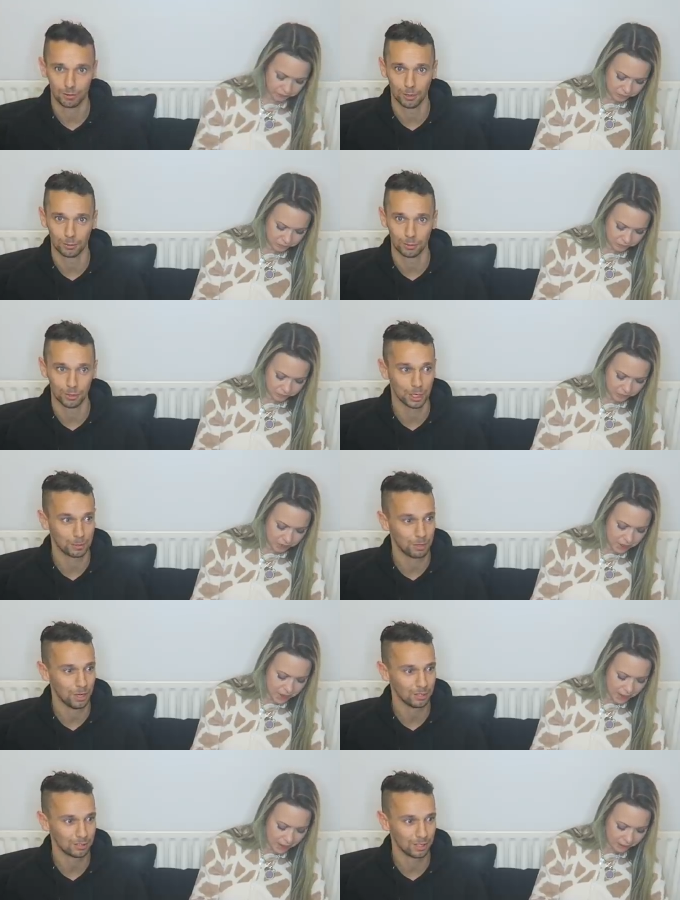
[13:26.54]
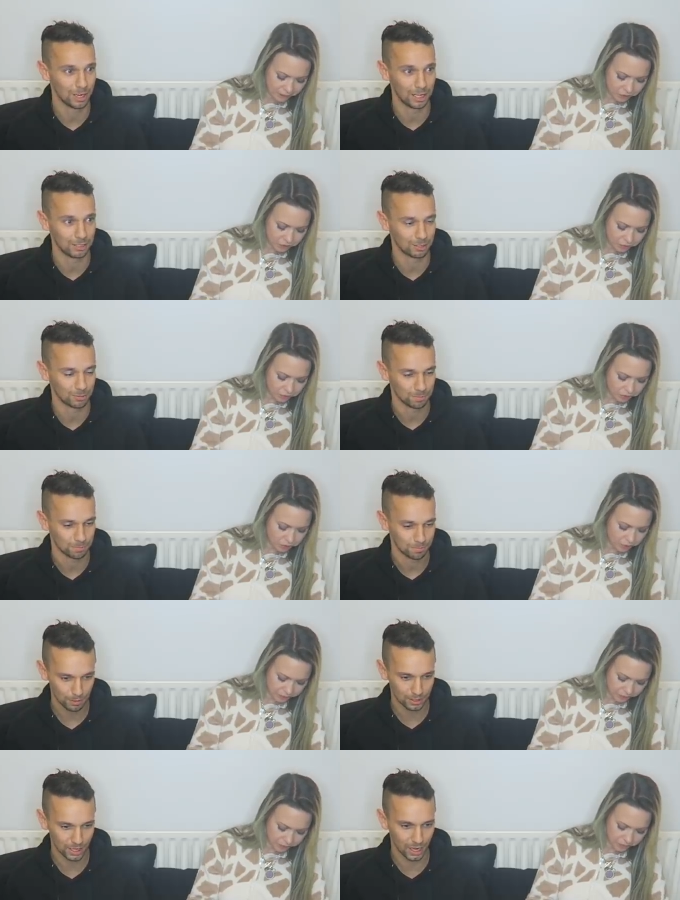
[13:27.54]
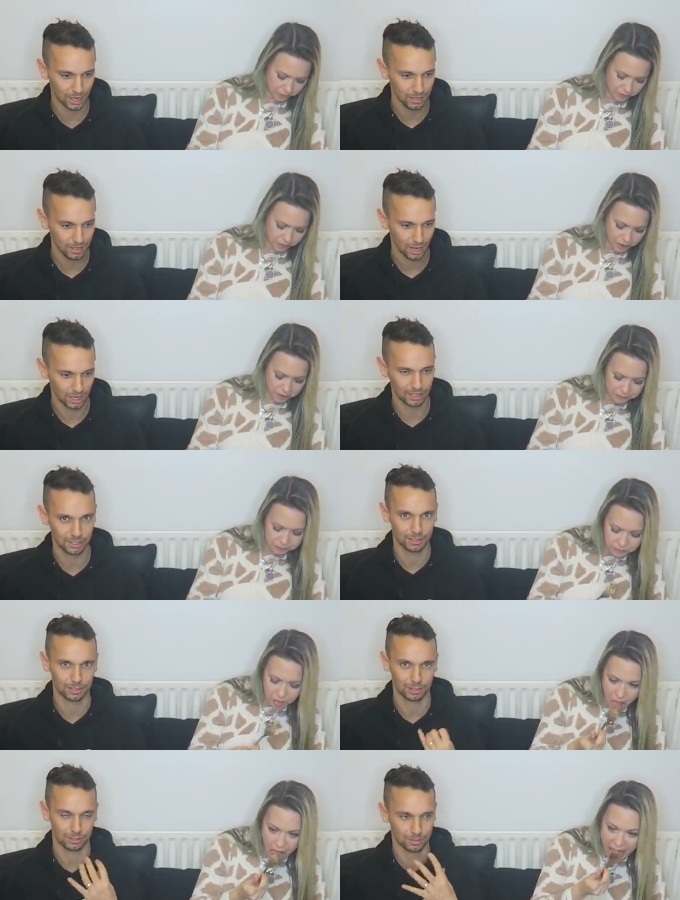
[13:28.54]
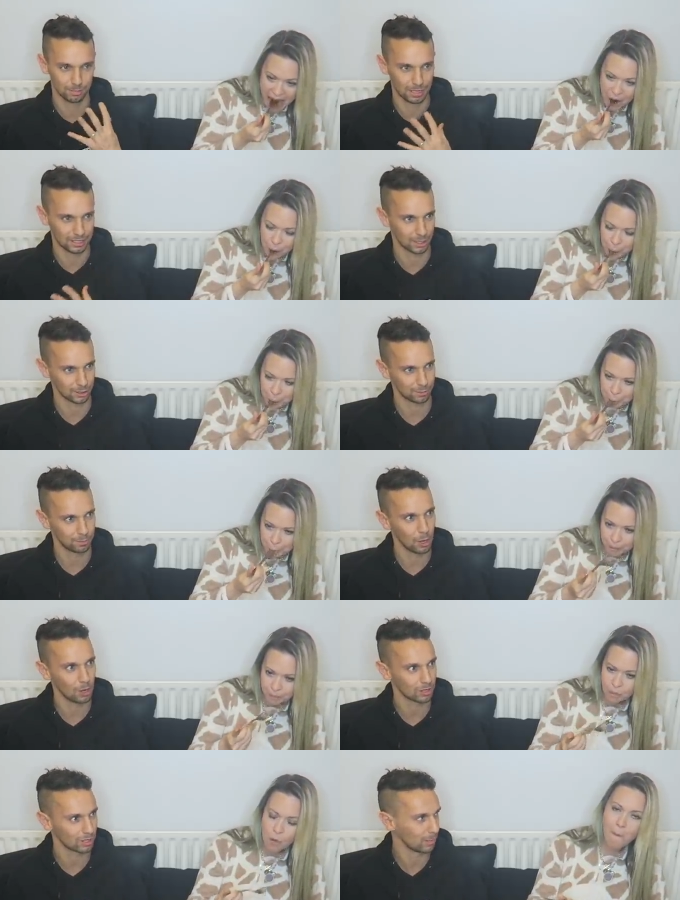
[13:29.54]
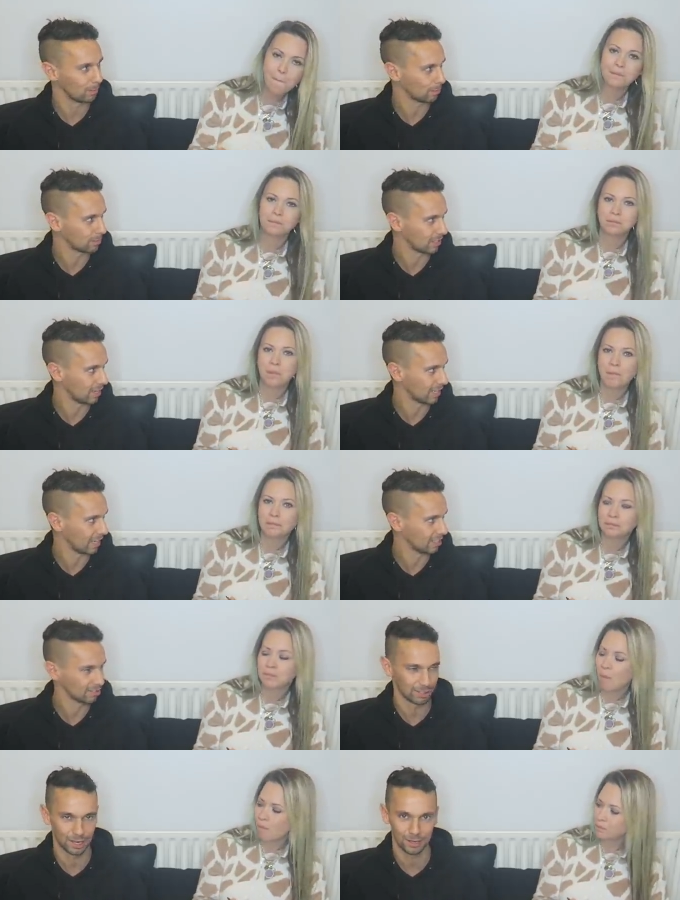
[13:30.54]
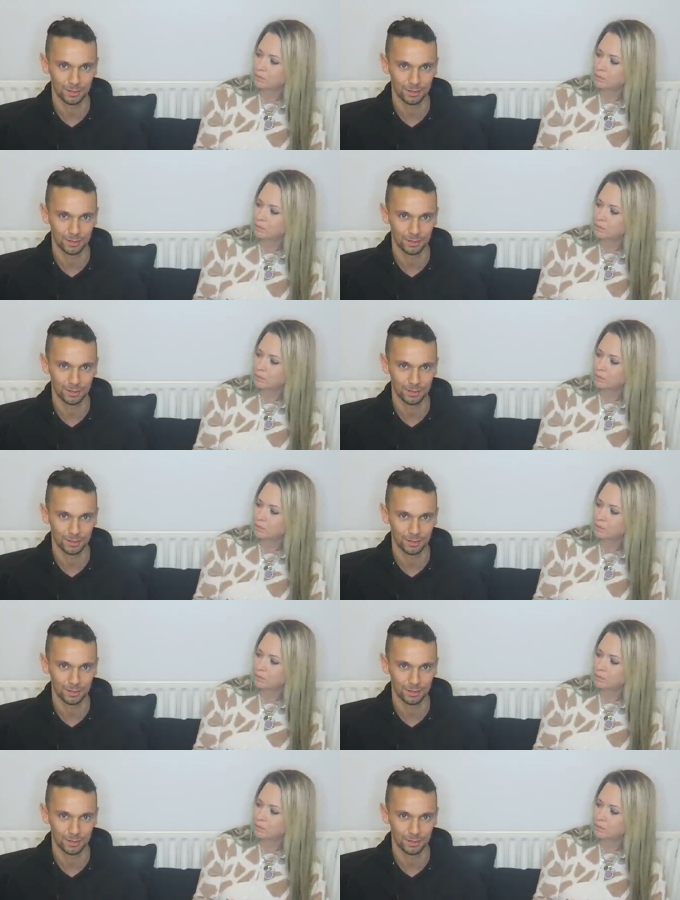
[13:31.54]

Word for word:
Speaker 1: her own unique person. Yeah, of course. But yeah, I guess it just makes that spark come up again, doesn't